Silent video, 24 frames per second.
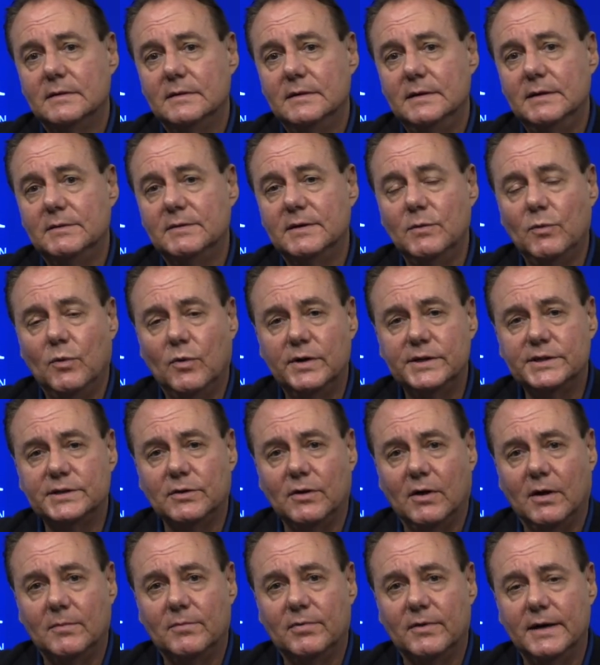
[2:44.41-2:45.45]
it rewards
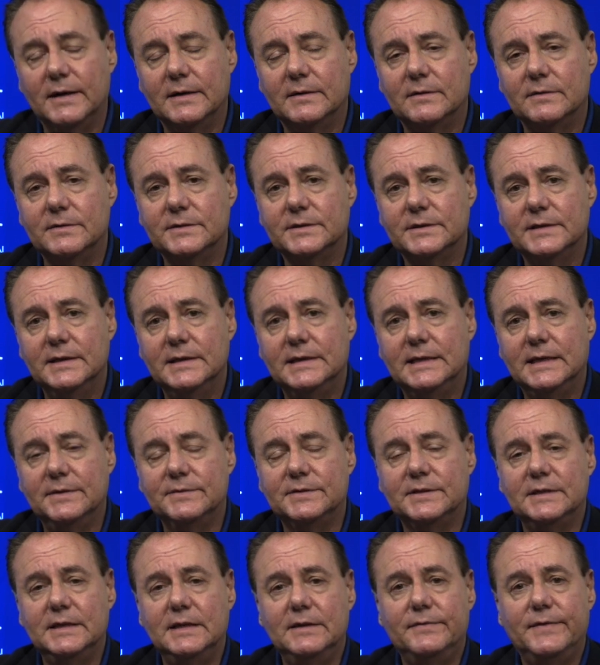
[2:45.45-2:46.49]
lawbreakers. It
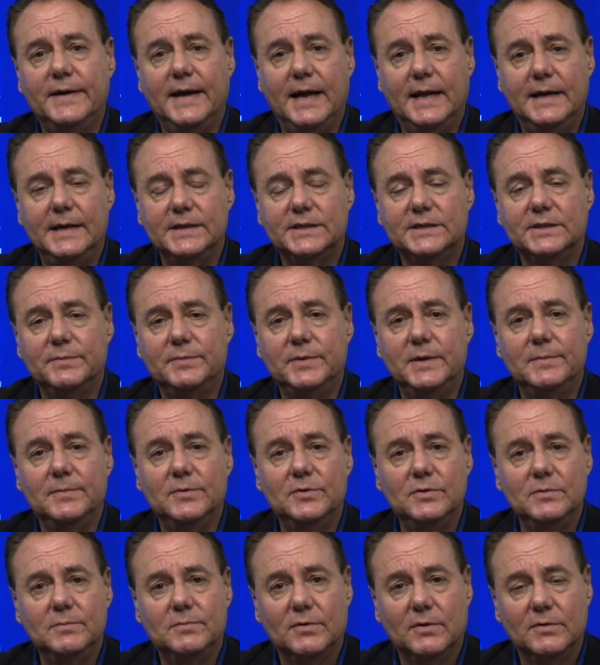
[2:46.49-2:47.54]
gives an advantage to
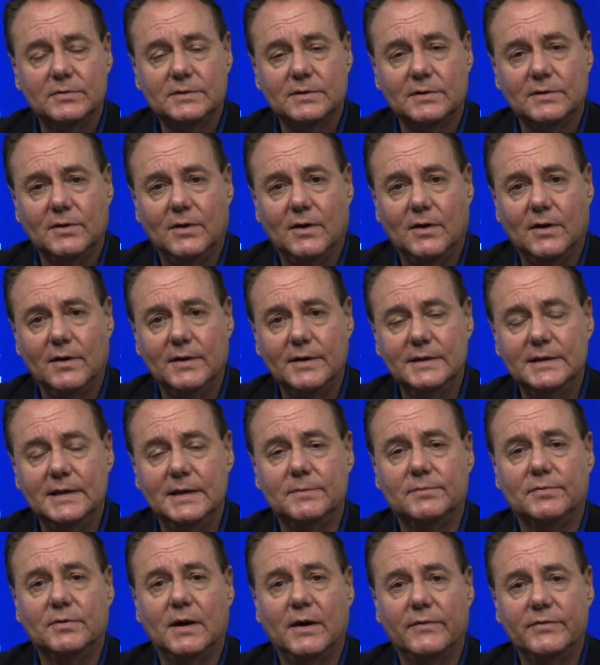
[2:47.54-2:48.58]
people who broke the law and
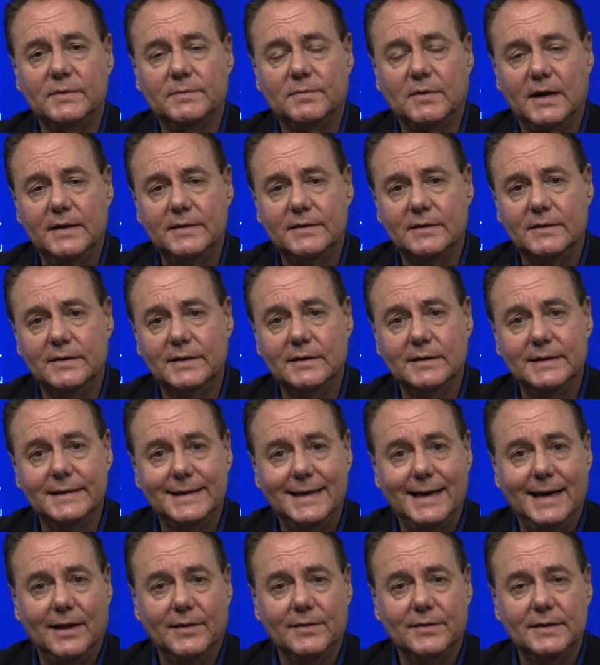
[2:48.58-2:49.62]
they profit by their
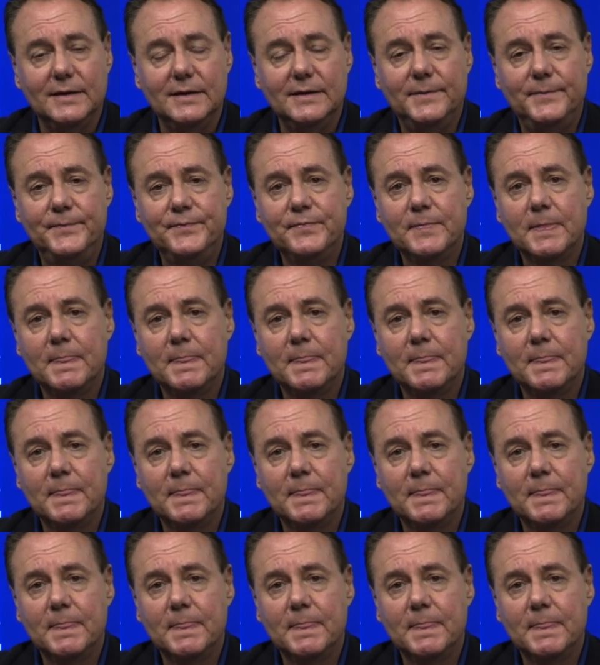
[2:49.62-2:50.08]
illegality.